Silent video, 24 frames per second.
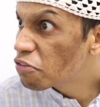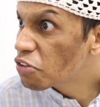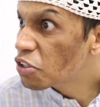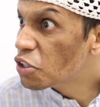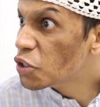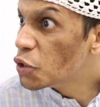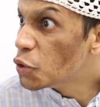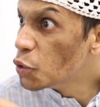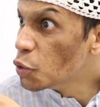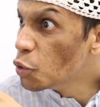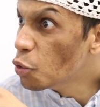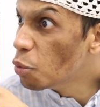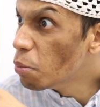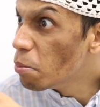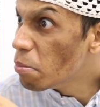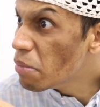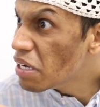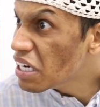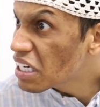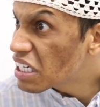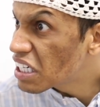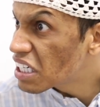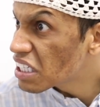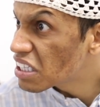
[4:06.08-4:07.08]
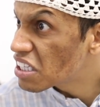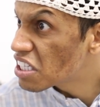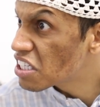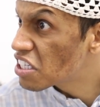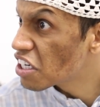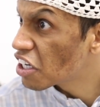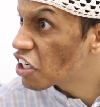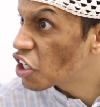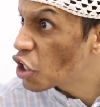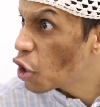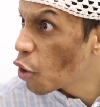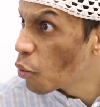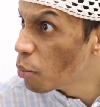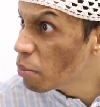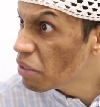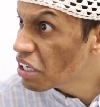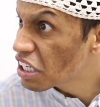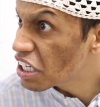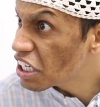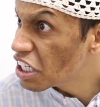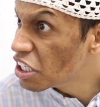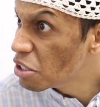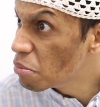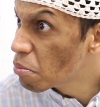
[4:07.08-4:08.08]
you make it the
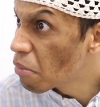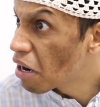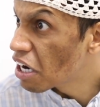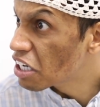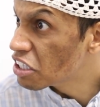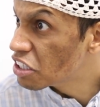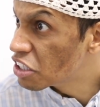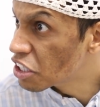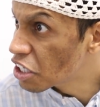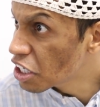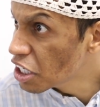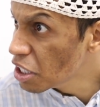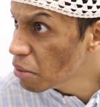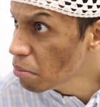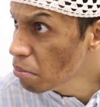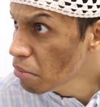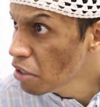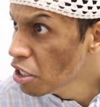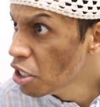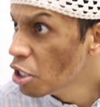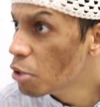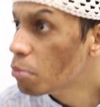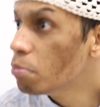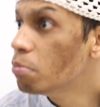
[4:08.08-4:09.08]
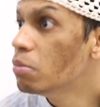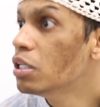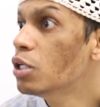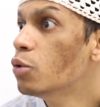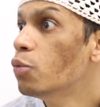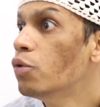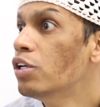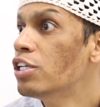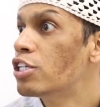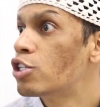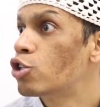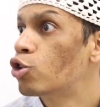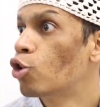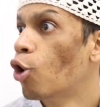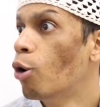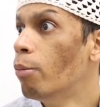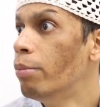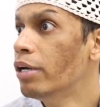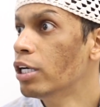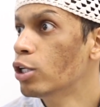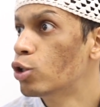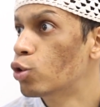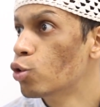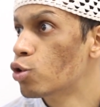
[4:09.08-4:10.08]
coming in my dream, me will
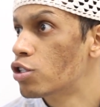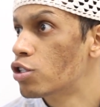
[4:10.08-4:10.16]
stopping to